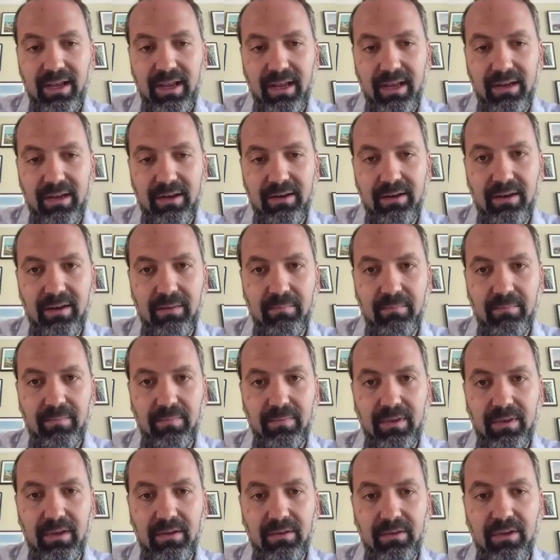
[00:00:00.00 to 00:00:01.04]
And
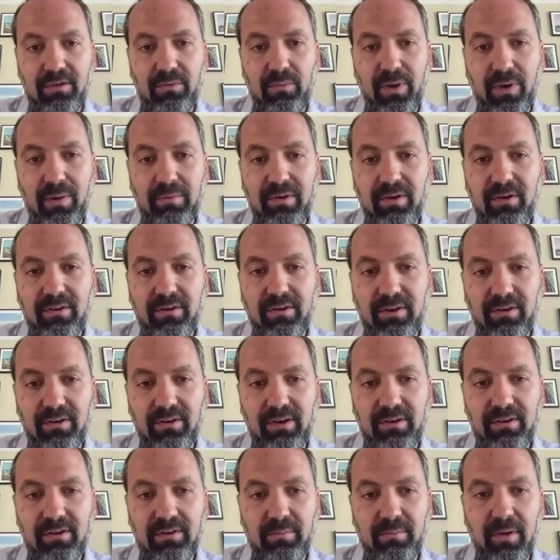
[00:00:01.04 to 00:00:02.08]
this webinar
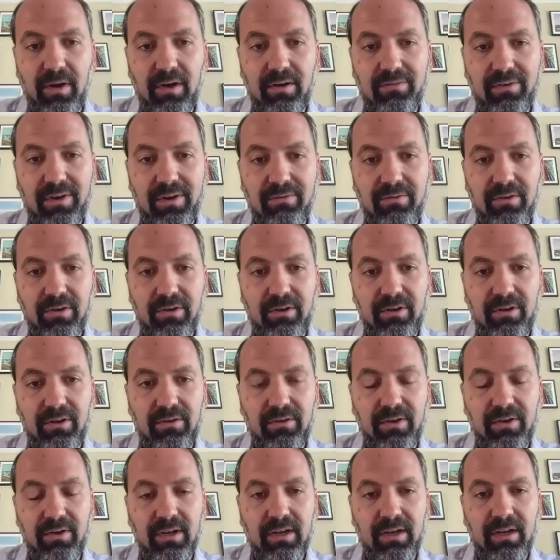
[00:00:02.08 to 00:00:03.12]
series is part of an effort to